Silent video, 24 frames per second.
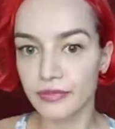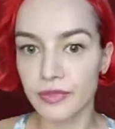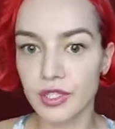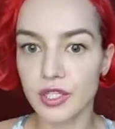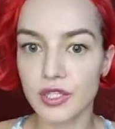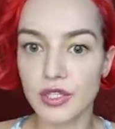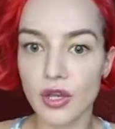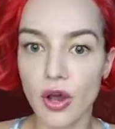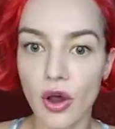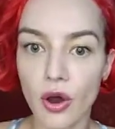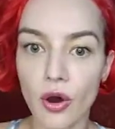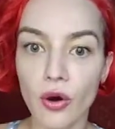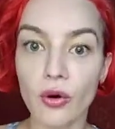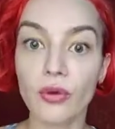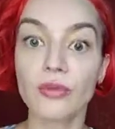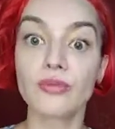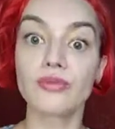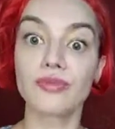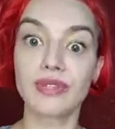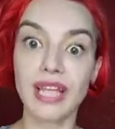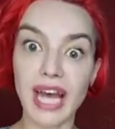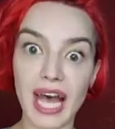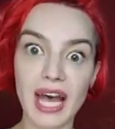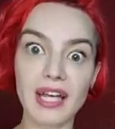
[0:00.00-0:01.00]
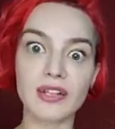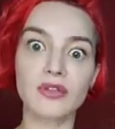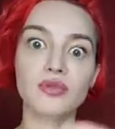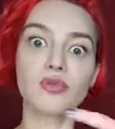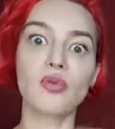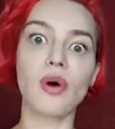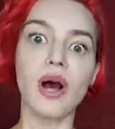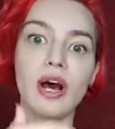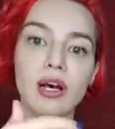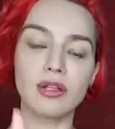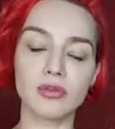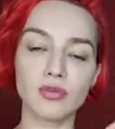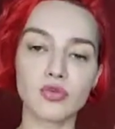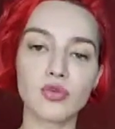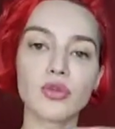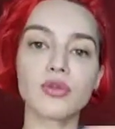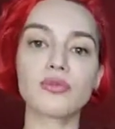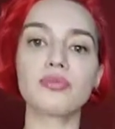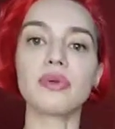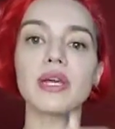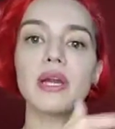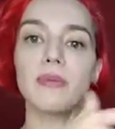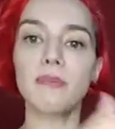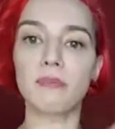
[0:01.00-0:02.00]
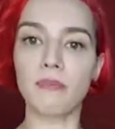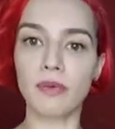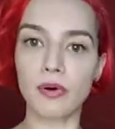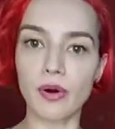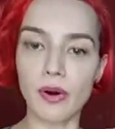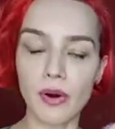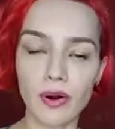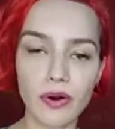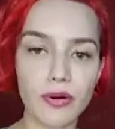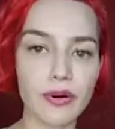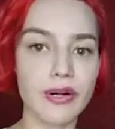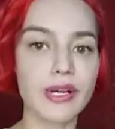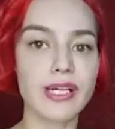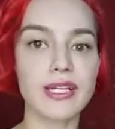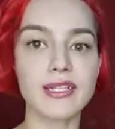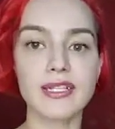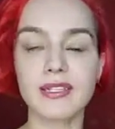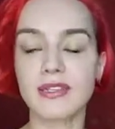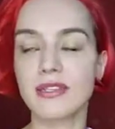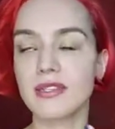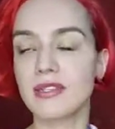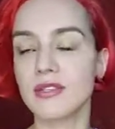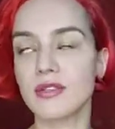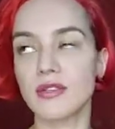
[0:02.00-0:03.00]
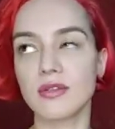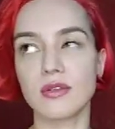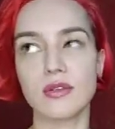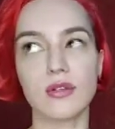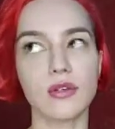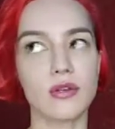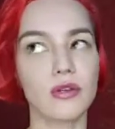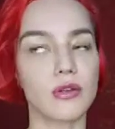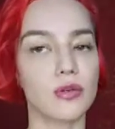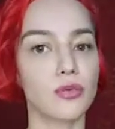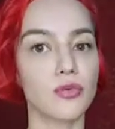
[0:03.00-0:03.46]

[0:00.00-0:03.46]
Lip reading: So that one will be a progress